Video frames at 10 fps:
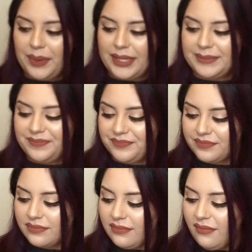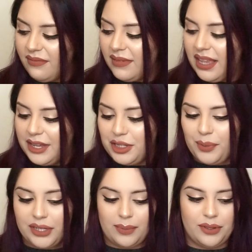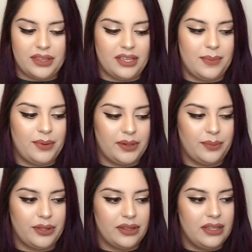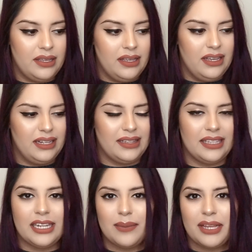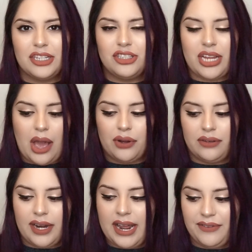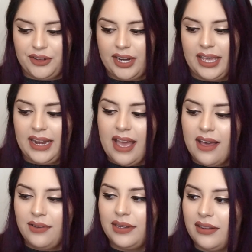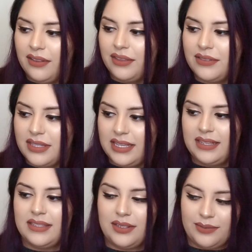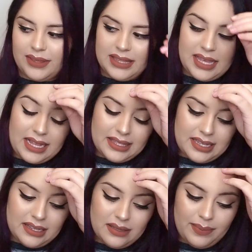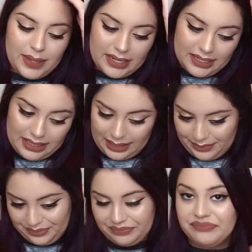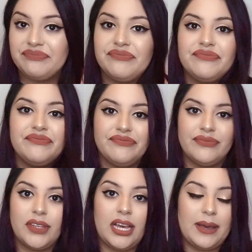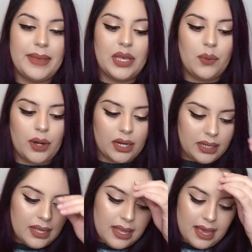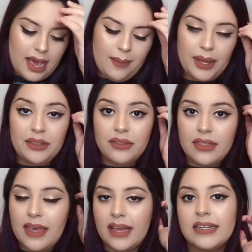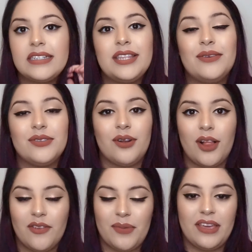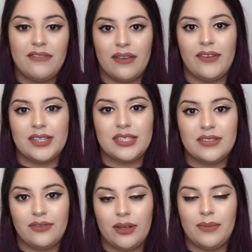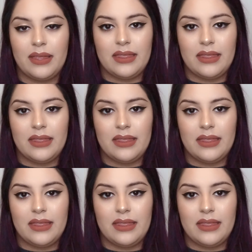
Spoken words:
but I do put up with it. I put up with cleaning my shower right after I get out and all those things, so that sucks, but I make it work. Other than that, those are all of my favorites from